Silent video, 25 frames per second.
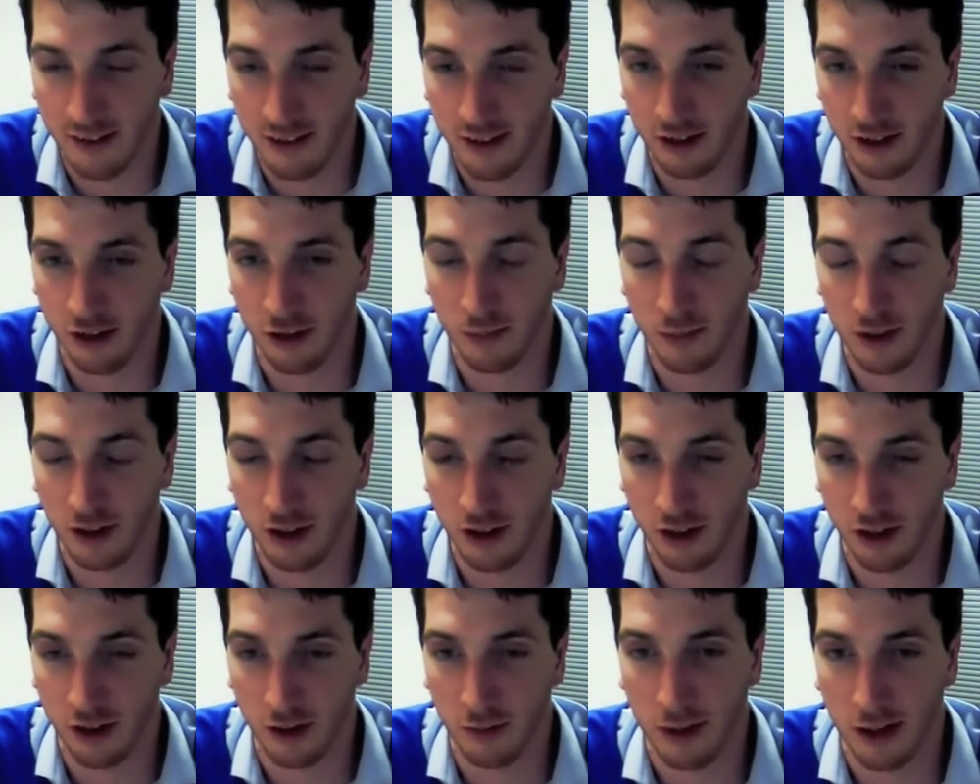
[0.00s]
and it should be
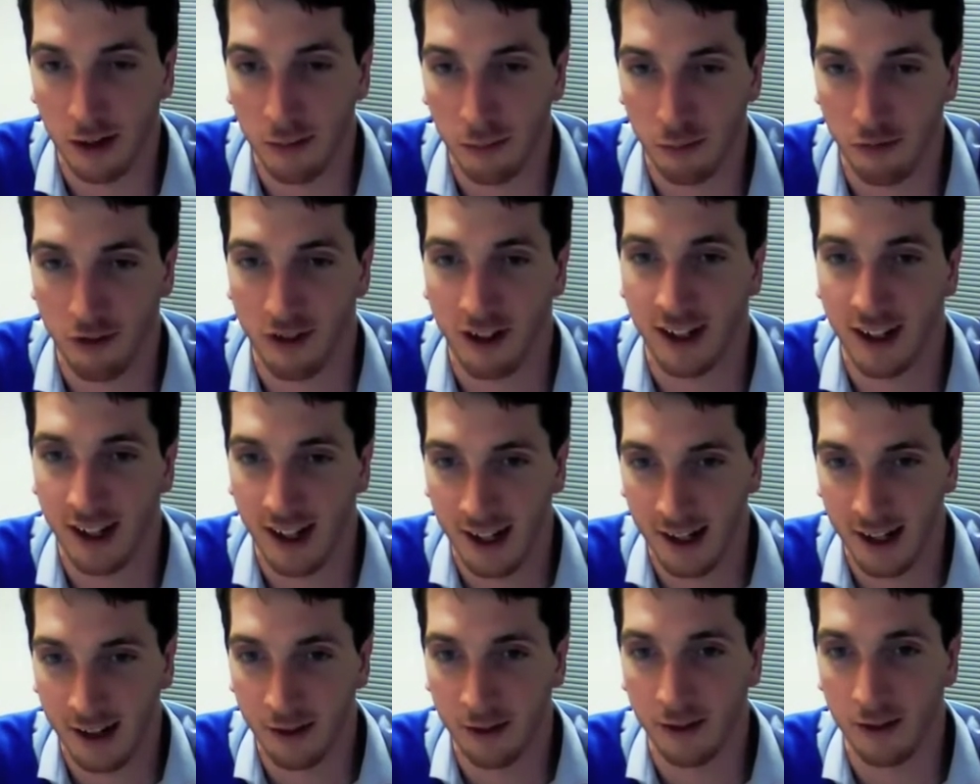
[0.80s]
just about bringing it
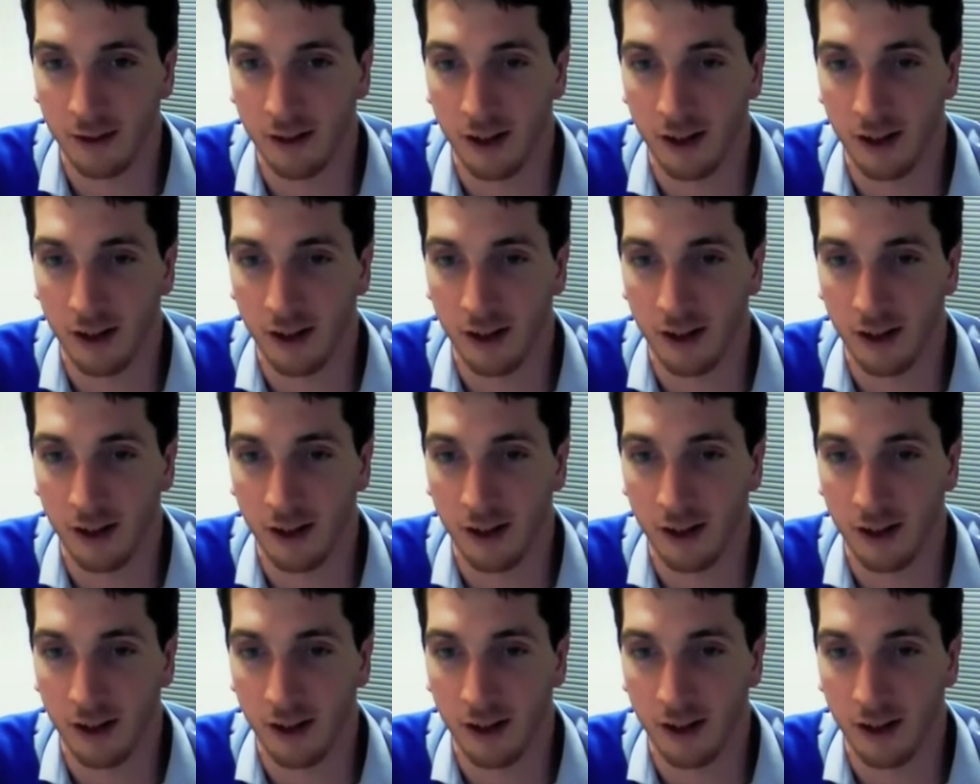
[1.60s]
out.